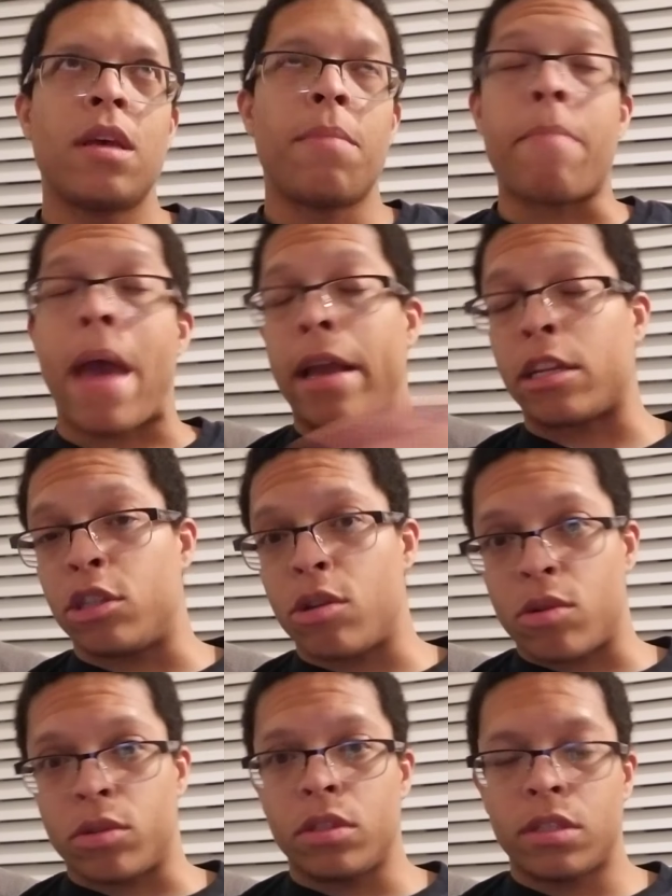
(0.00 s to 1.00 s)
Mac
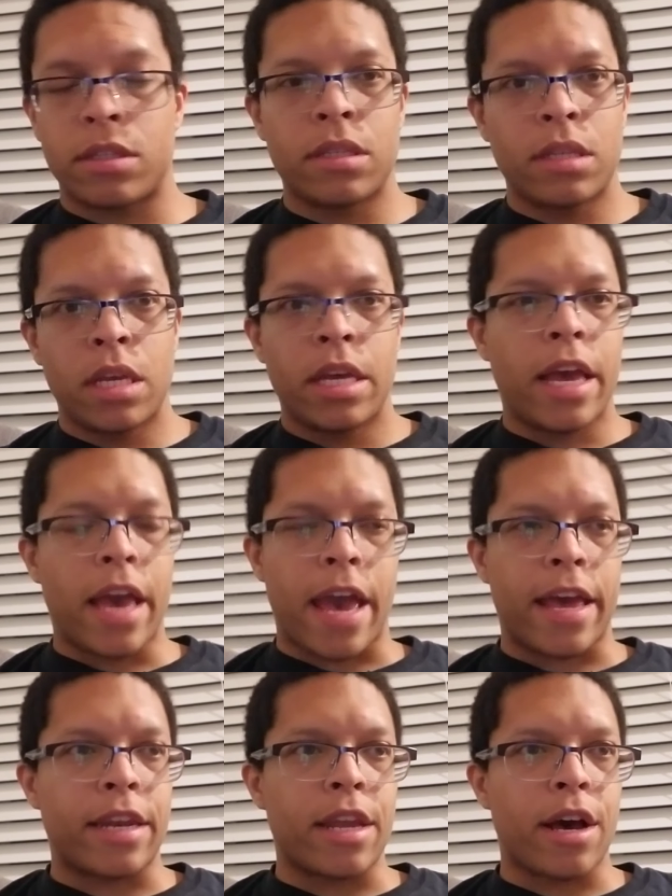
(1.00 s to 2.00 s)
Jones.
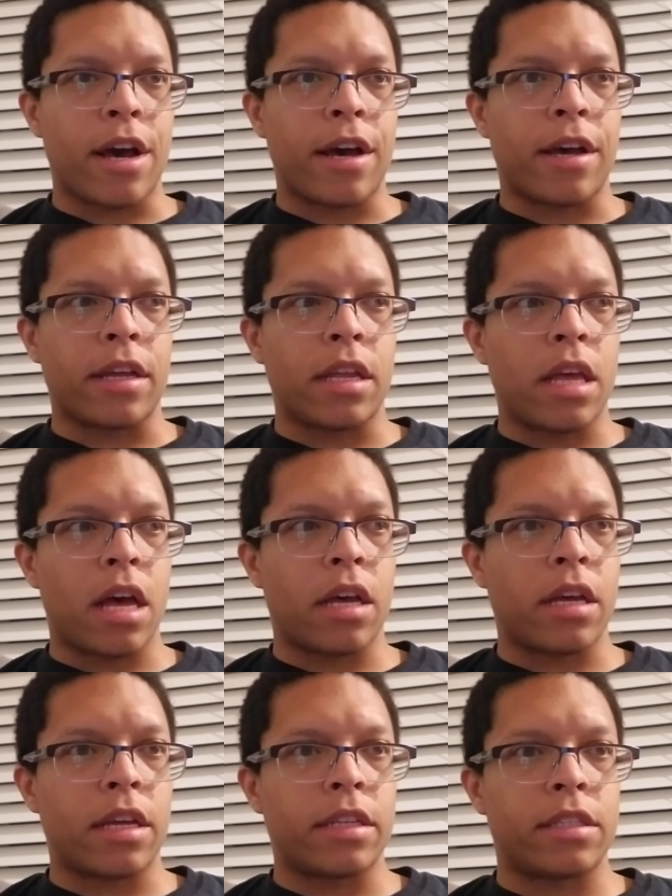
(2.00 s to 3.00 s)

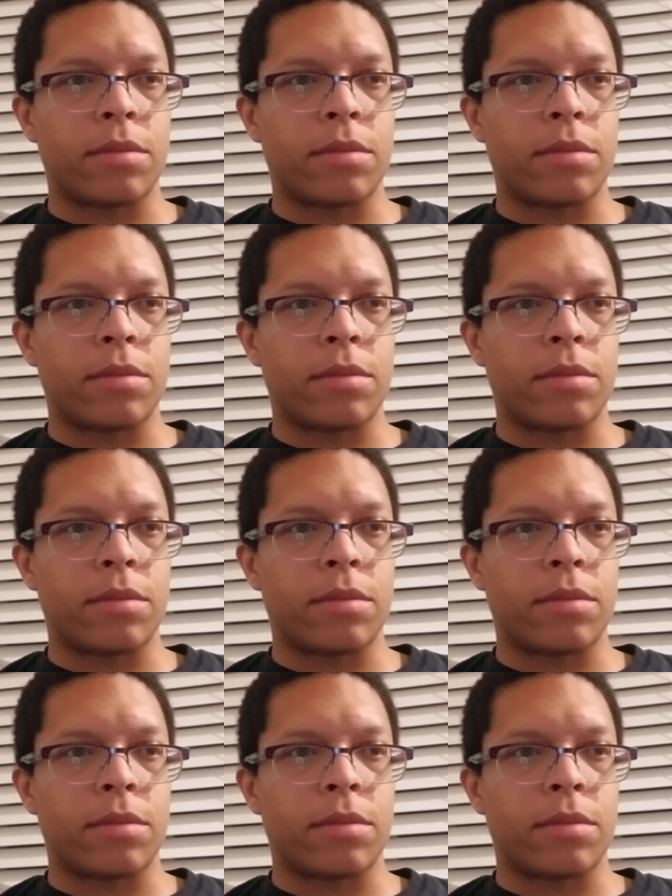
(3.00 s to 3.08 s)
And